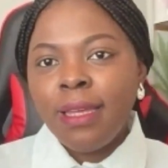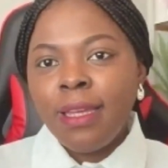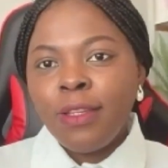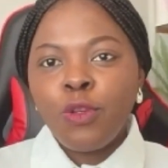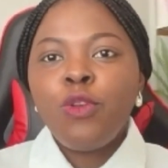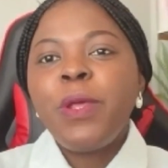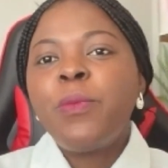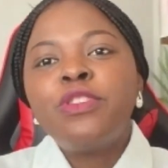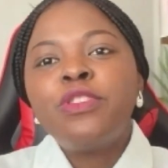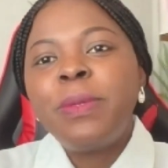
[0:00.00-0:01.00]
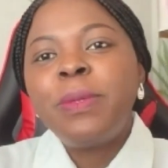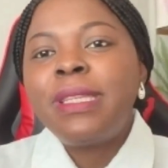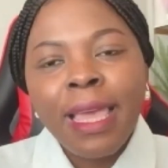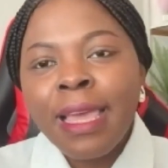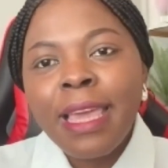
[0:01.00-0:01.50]
So nobody wants to be
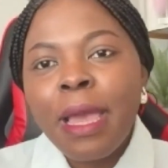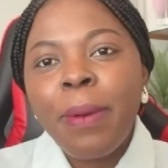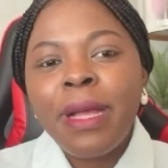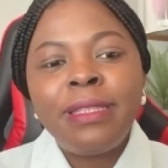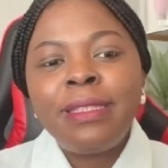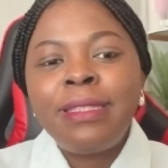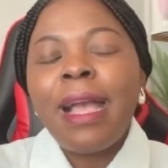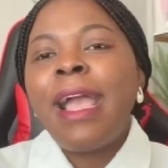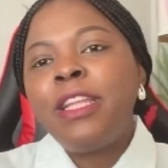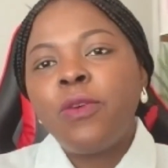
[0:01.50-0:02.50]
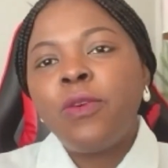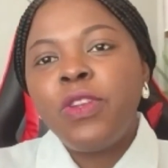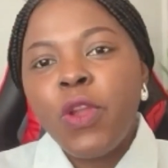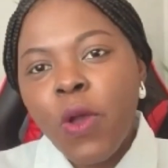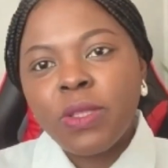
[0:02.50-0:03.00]
taken care by that kind of
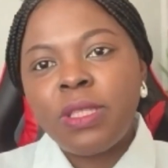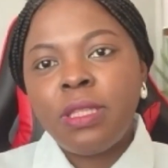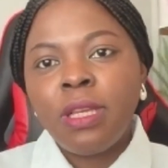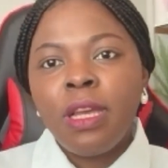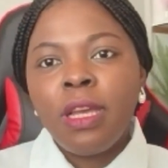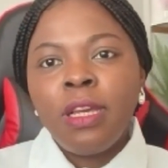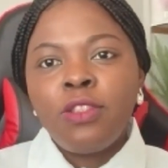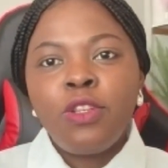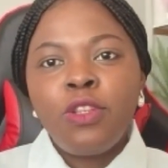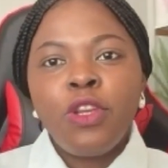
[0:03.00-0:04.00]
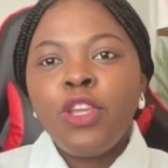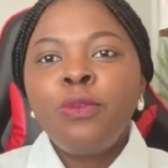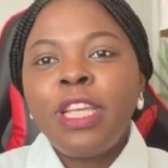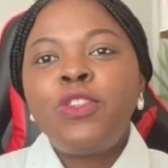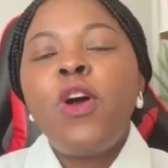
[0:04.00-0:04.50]
a nurse. So
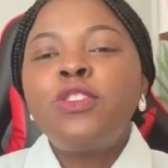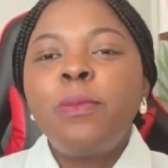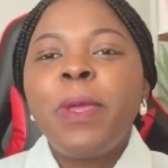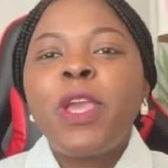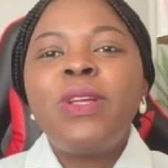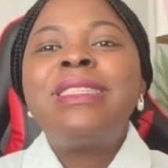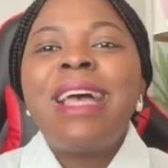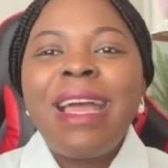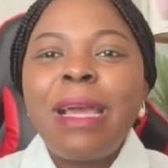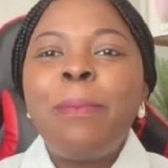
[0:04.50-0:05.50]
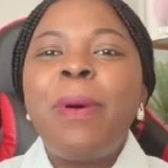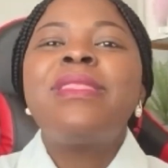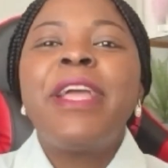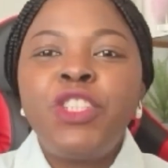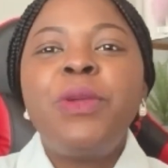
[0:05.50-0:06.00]
they should also be concerned
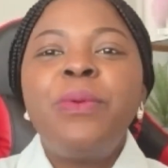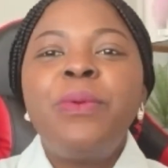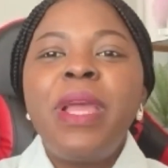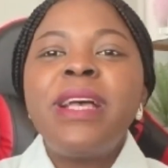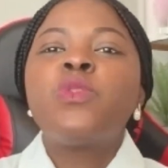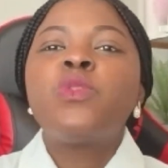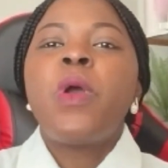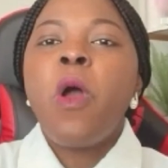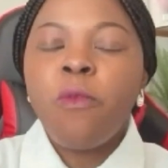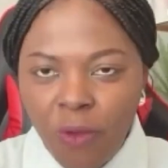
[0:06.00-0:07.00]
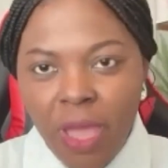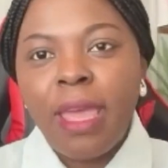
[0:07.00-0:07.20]
about Nigerians' welfare.